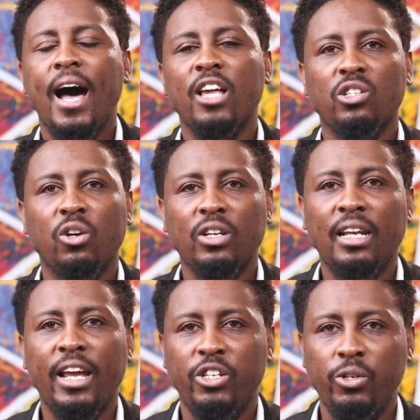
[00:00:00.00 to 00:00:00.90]
has not
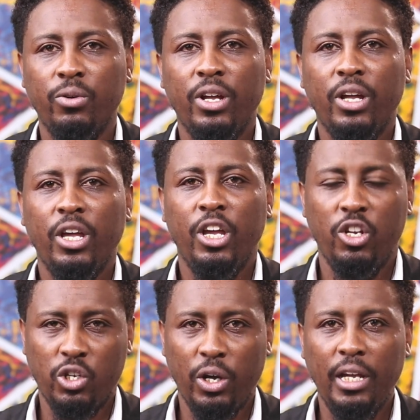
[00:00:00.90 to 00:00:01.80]
led you
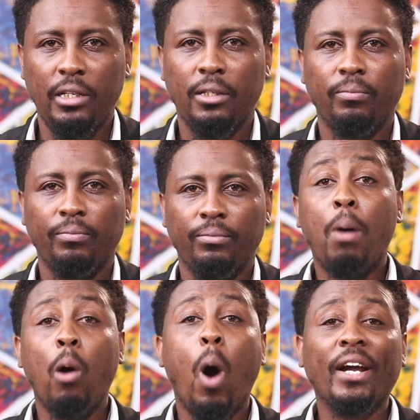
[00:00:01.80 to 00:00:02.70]
into it.
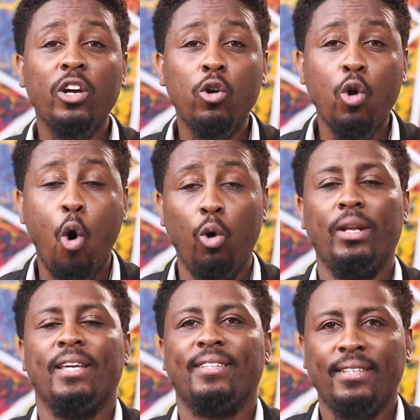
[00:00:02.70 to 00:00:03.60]
By working on
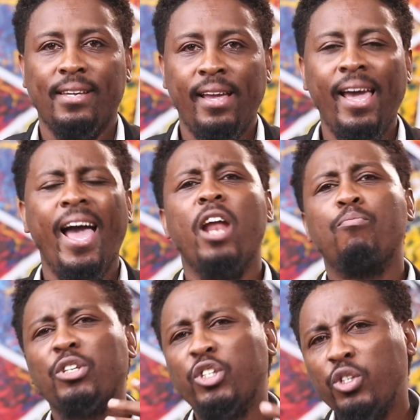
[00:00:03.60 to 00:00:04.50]
wholeness and
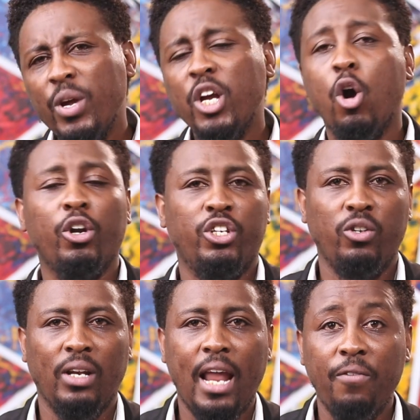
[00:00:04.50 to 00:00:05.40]
pursuing God in
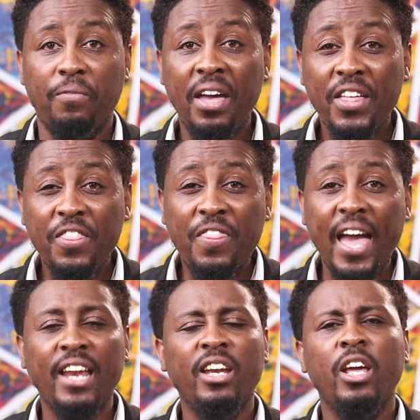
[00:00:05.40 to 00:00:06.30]
your life,
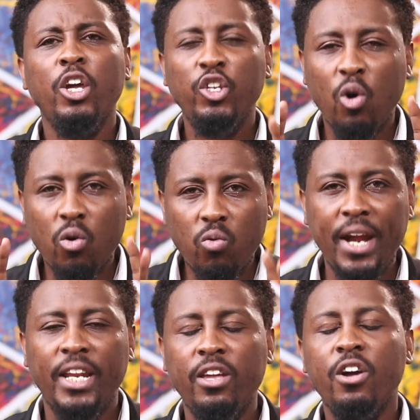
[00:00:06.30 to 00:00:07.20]
then you're
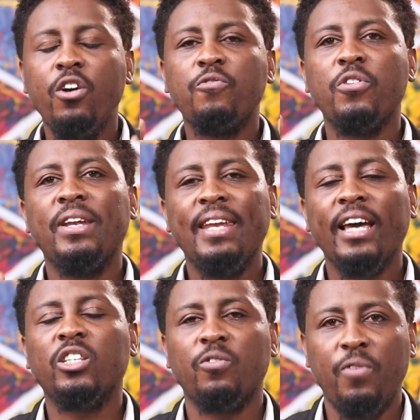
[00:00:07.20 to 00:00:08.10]
ready for the
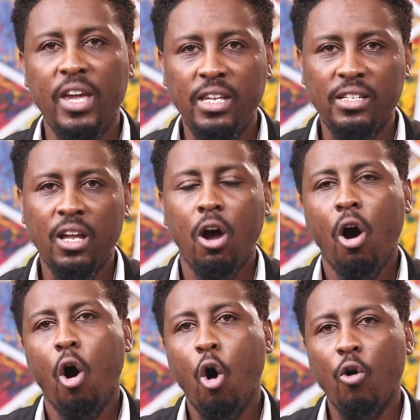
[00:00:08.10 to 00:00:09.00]
next phase
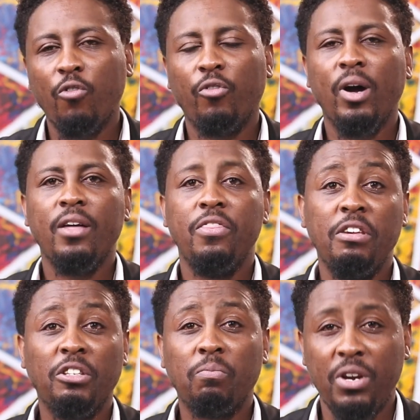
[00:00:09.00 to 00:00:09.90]
of
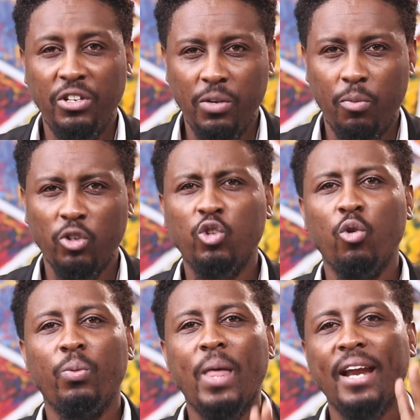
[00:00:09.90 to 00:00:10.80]
this principle.
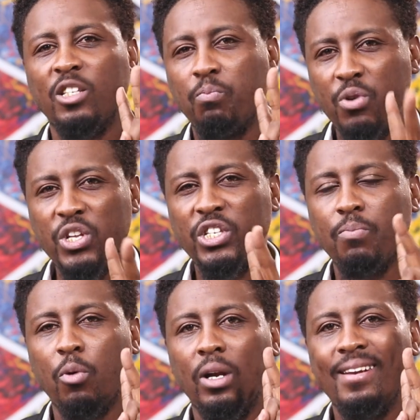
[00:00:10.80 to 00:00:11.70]
So that is
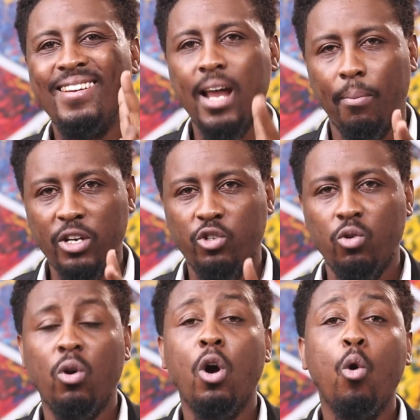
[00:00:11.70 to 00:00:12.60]
principle number
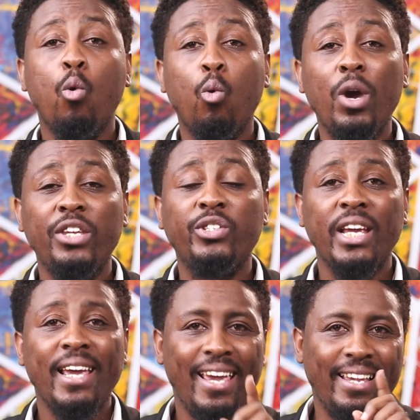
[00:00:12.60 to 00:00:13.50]
2, which
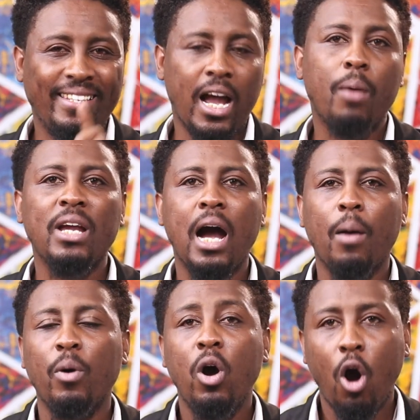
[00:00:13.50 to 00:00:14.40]
is coming
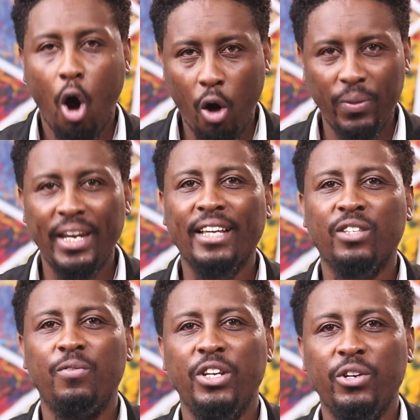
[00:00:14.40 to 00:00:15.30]
up on the next
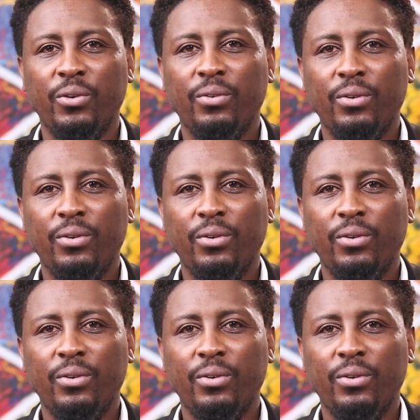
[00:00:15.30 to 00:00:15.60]
video.